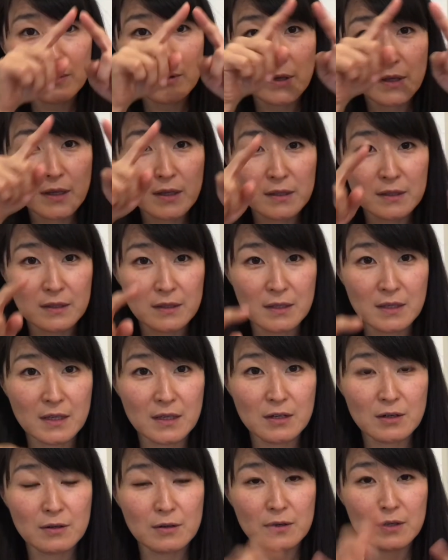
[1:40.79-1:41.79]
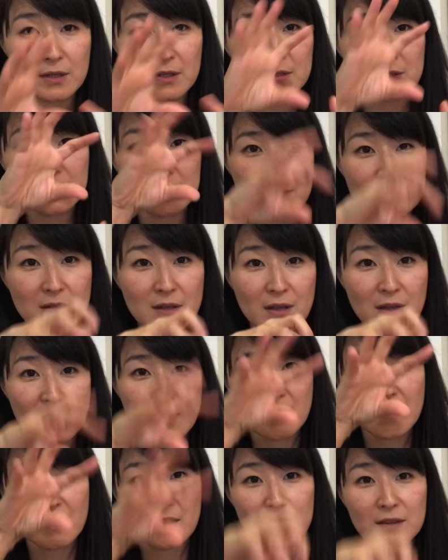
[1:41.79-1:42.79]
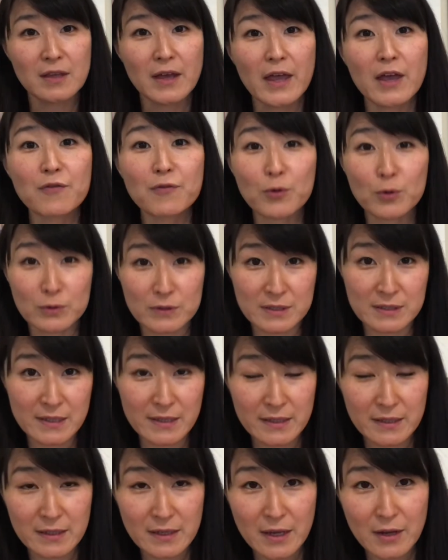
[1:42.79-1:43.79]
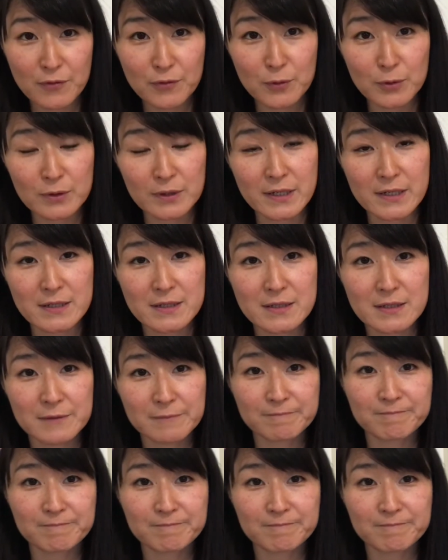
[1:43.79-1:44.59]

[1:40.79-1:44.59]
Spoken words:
And here is the effortlessness.